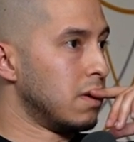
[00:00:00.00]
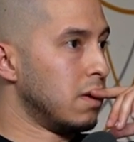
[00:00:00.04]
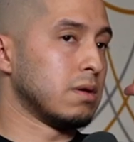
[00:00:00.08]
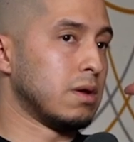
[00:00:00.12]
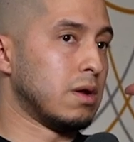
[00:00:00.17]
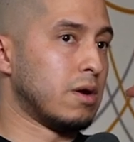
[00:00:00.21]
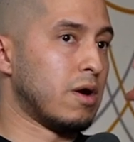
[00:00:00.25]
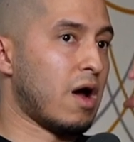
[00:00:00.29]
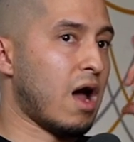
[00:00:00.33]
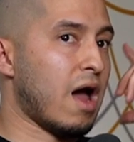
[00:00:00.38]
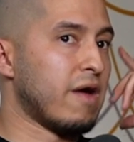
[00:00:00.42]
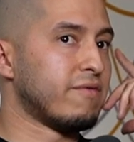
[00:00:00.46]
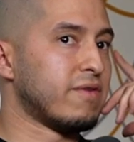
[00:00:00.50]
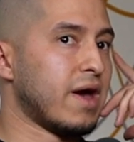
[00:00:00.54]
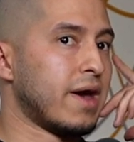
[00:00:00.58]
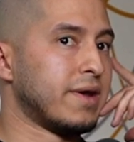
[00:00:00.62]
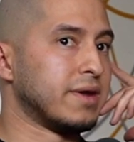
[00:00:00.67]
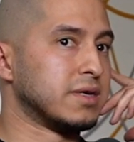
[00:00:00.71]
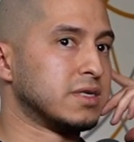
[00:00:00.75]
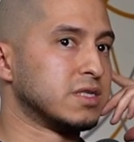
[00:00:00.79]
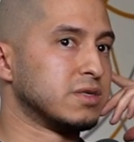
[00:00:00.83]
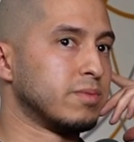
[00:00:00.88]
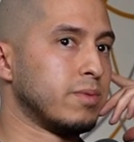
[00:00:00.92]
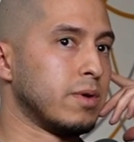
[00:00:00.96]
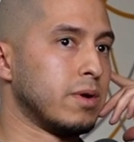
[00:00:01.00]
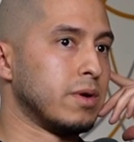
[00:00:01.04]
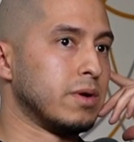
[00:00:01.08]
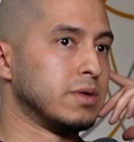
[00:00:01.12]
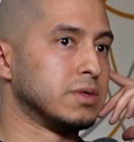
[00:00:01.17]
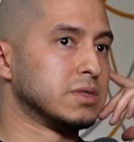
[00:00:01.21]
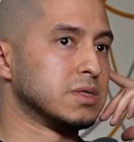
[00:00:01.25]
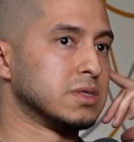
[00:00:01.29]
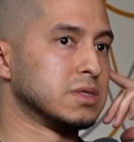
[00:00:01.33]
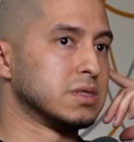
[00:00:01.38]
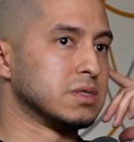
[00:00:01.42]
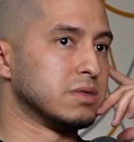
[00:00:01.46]
You know, I've had
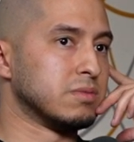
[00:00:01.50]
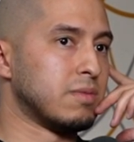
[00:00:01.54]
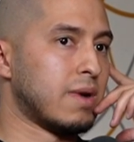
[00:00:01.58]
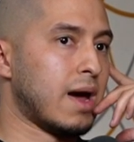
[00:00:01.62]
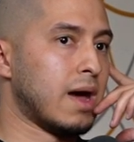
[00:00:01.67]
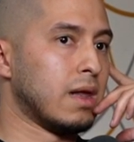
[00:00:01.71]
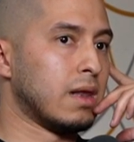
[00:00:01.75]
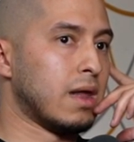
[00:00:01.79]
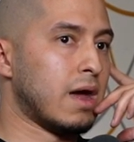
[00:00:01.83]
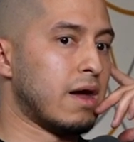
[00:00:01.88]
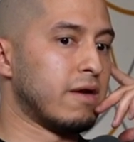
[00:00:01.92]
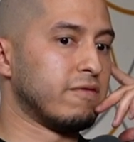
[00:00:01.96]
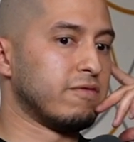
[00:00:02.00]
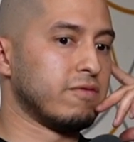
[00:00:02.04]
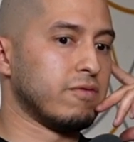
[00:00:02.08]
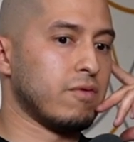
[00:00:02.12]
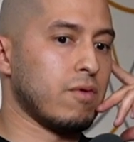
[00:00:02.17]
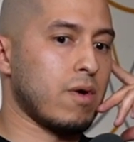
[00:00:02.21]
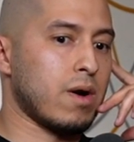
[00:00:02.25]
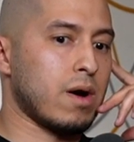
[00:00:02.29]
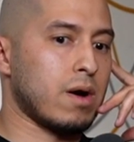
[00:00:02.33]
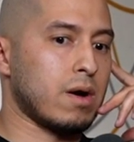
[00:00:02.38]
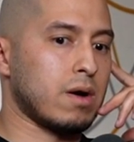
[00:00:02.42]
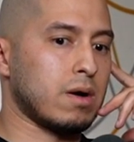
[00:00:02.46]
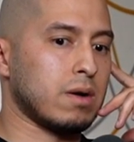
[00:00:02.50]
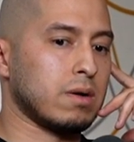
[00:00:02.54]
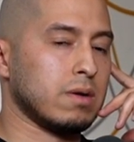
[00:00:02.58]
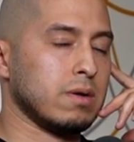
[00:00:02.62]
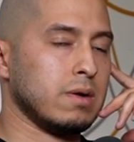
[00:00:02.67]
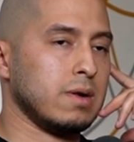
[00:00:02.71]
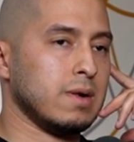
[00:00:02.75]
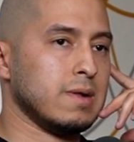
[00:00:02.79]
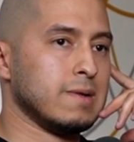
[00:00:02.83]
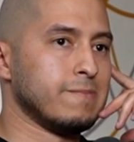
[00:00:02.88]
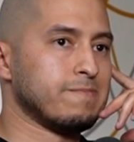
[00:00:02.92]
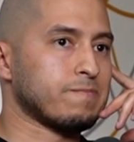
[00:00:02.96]
experiences in my life where
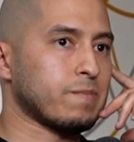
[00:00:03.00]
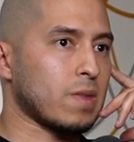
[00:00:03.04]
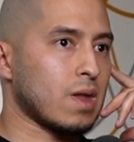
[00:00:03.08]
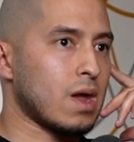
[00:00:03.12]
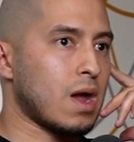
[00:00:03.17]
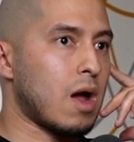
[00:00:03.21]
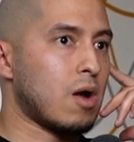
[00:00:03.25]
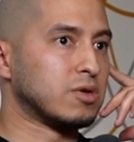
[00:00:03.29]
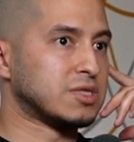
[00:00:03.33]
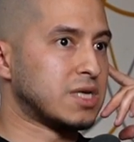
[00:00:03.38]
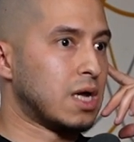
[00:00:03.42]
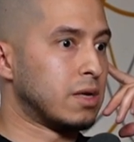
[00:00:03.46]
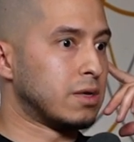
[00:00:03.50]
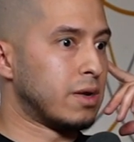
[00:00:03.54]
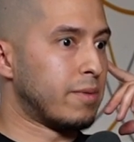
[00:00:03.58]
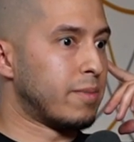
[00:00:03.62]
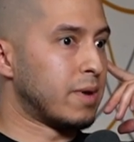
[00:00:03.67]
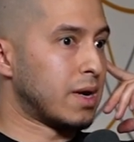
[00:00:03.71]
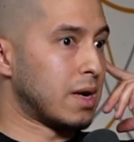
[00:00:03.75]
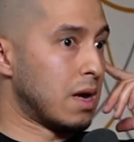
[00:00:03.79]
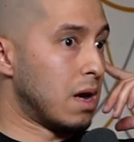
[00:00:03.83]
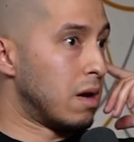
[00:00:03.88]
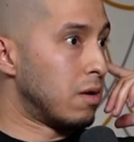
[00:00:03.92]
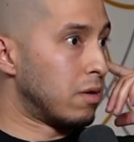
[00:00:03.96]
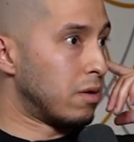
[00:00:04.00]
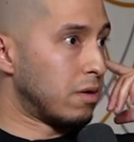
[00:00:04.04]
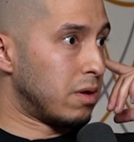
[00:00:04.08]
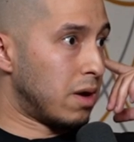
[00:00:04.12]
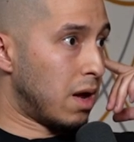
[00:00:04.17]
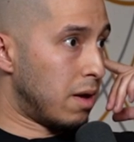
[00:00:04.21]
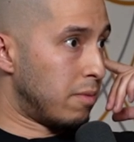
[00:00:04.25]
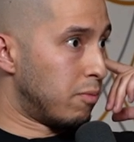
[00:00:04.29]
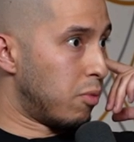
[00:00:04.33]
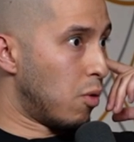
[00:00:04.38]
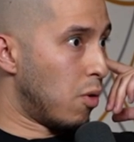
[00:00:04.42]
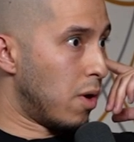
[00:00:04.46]
I was held up at gun
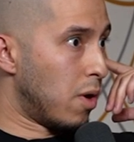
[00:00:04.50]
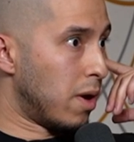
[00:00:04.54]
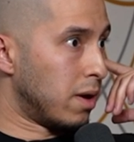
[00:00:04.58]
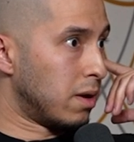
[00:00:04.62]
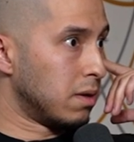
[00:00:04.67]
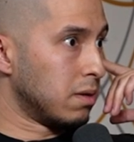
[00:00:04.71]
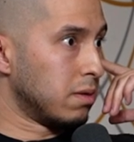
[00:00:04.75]
gunpoint.